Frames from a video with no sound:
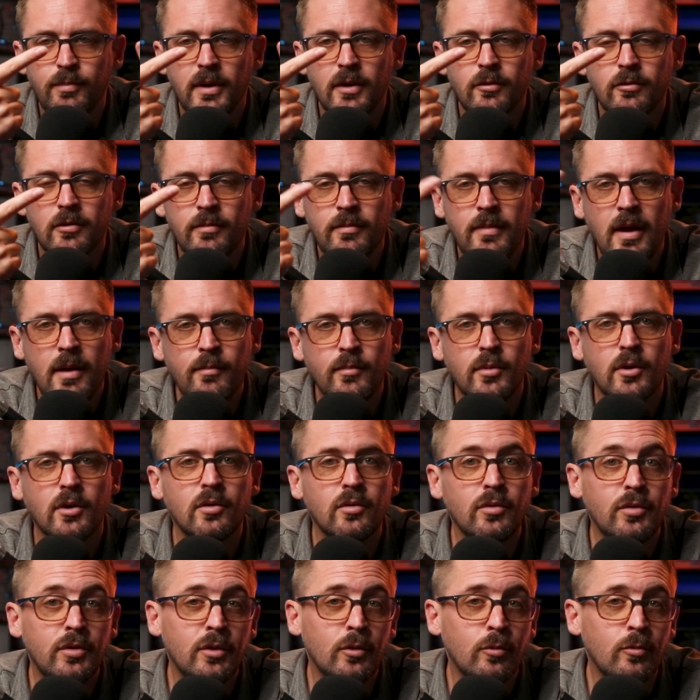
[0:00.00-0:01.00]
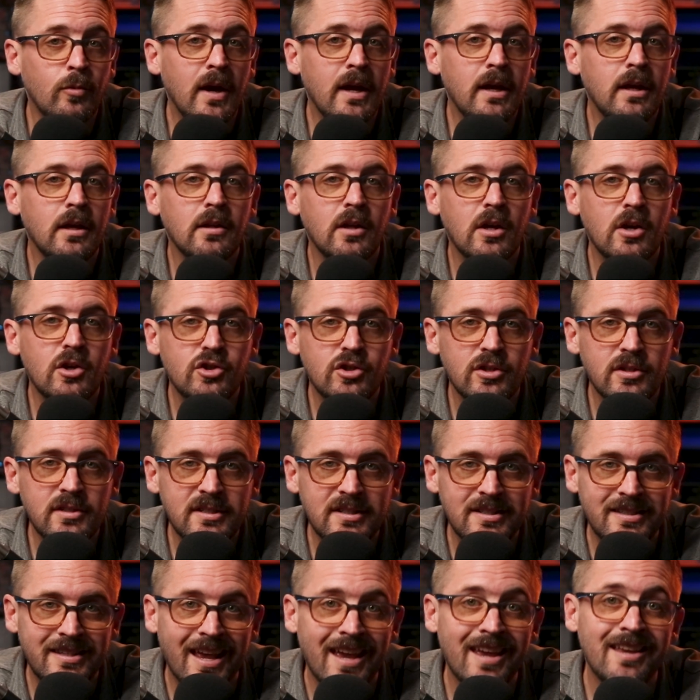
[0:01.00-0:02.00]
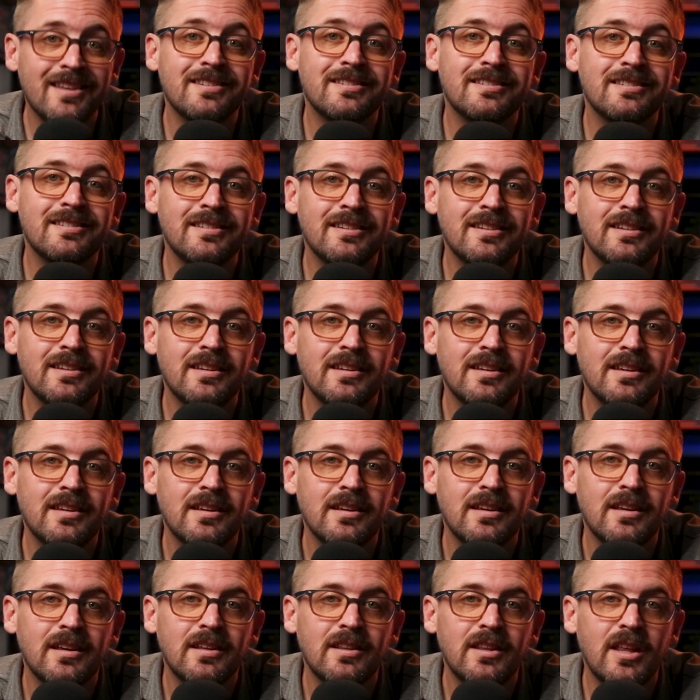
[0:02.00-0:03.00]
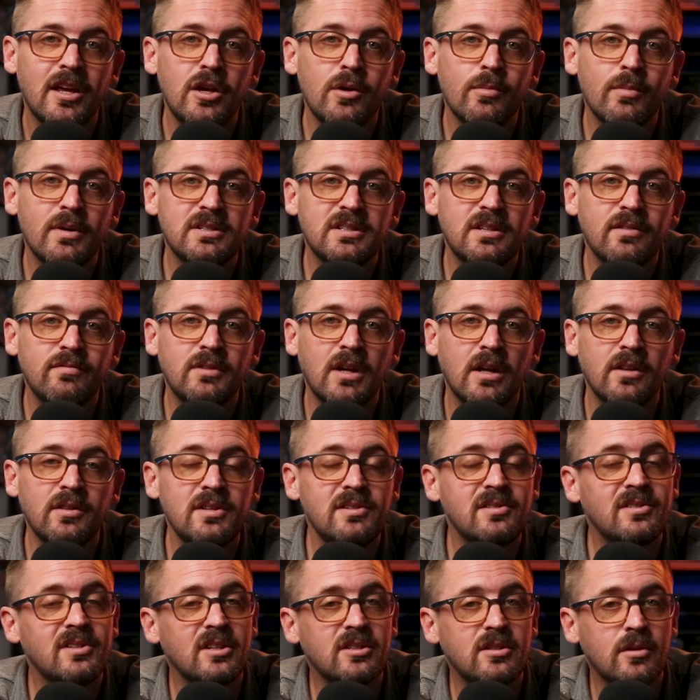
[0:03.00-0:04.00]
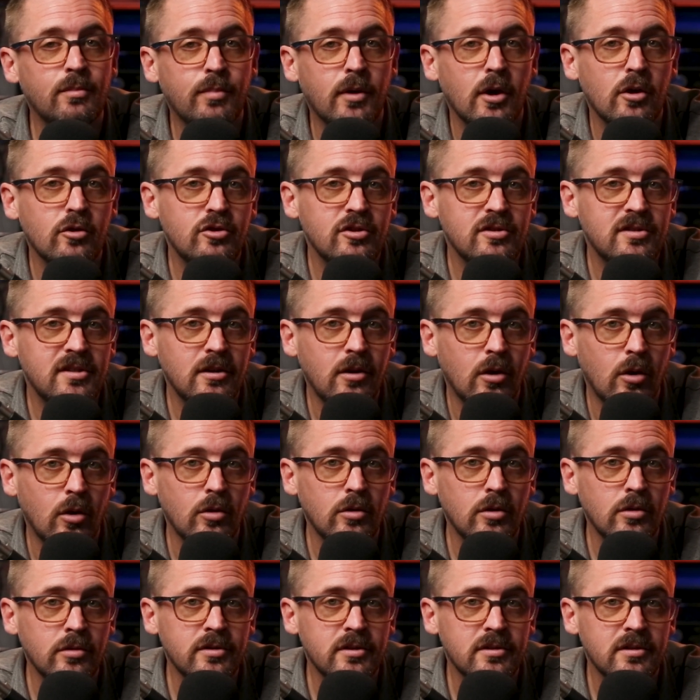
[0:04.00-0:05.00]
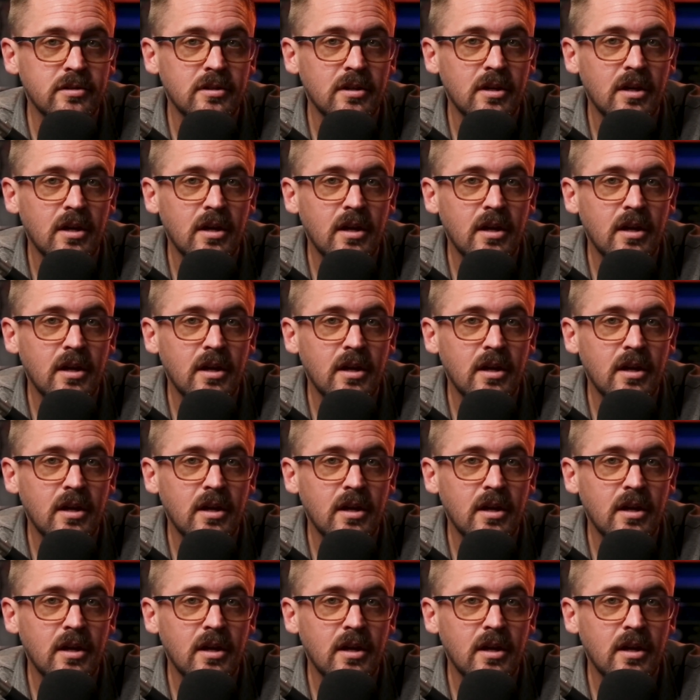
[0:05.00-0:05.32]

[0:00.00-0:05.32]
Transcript: But remember, the regulation states that you must have done these 6 approaches and holds